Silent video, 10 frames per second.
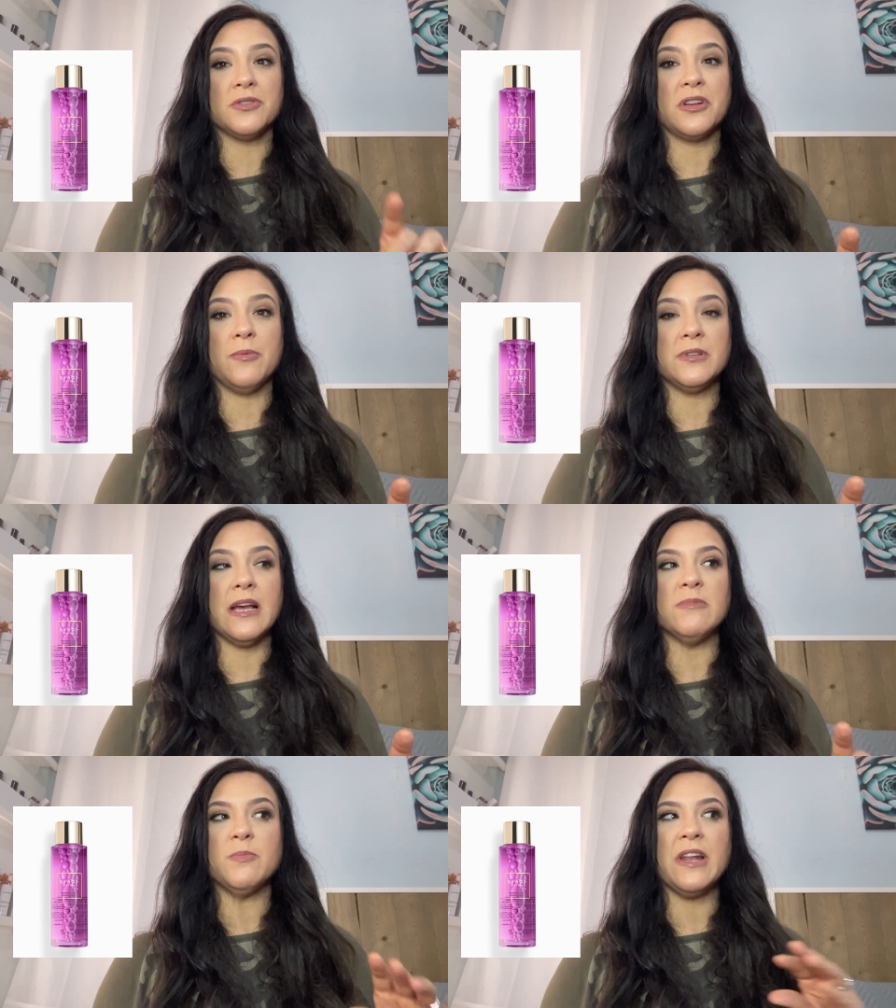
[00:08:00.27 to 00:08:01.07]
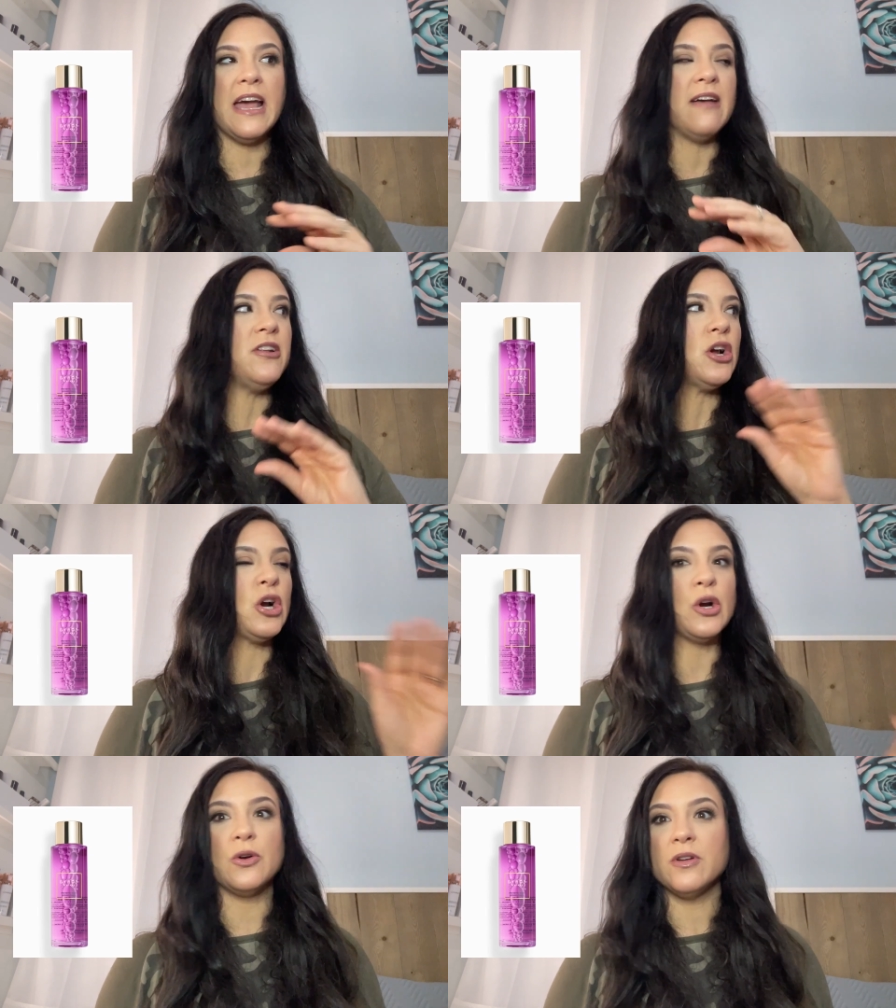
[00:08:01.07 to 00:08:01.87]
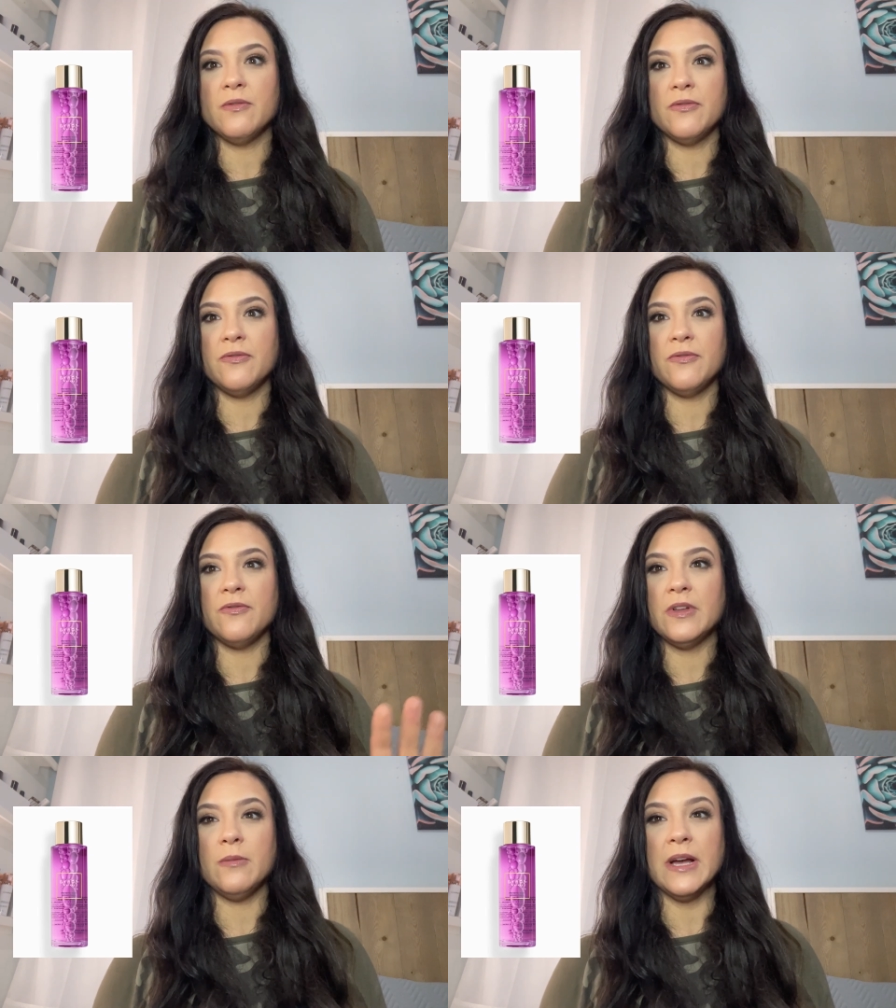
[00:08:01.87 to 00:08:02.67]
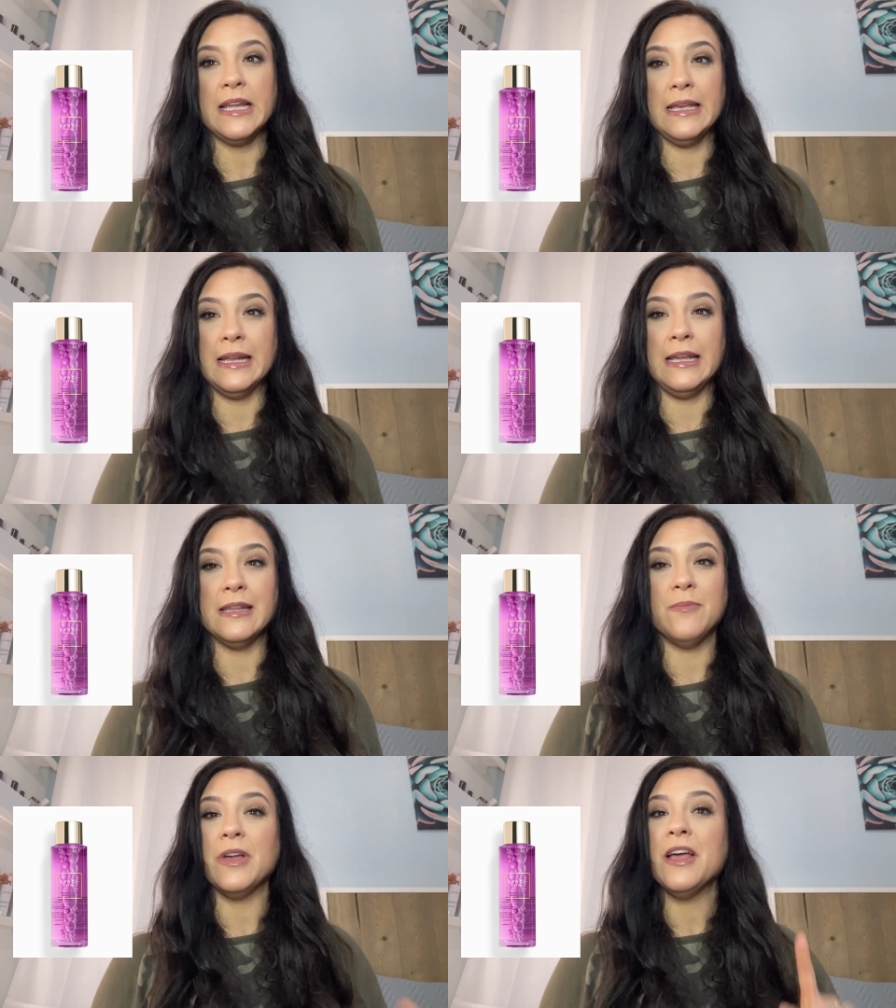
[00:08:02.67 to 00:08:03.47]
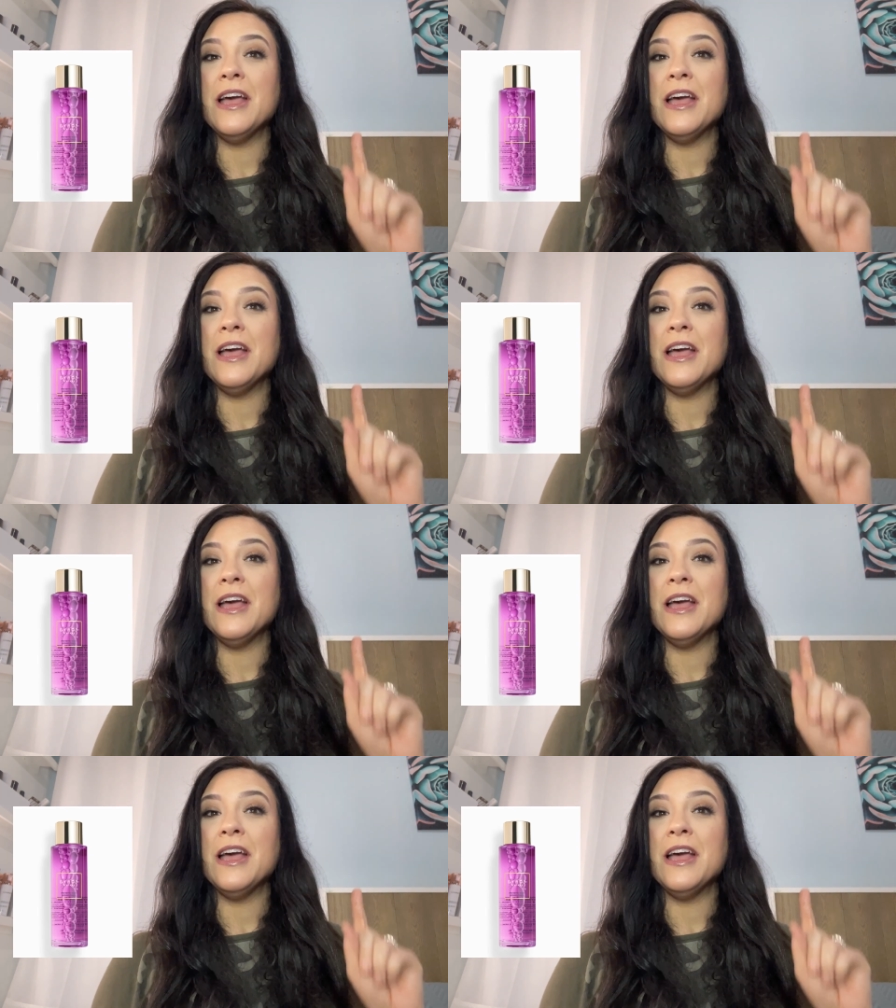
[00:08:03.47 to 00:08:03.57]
a couple times, but I haven't heard of anybody getting them.